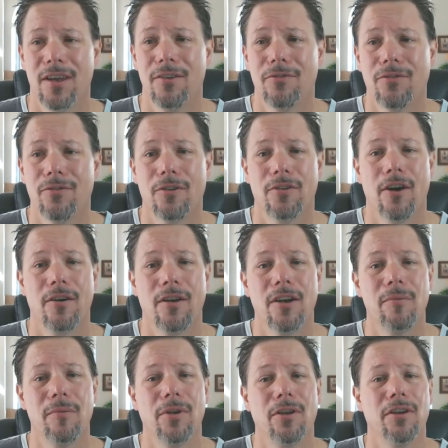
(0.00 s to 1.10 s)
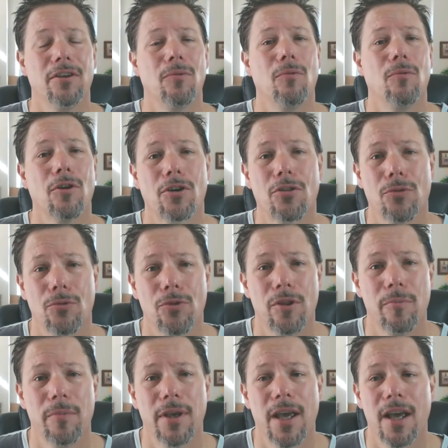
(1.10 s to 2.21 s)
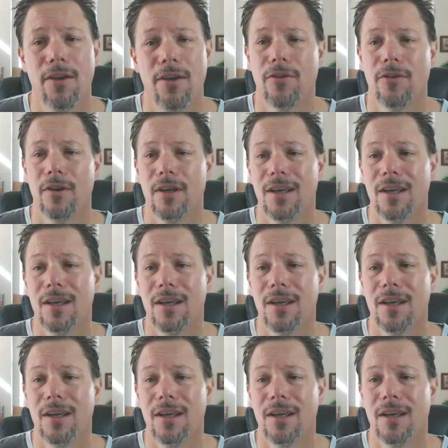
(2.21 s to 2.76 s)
for our inability to work through the behavior,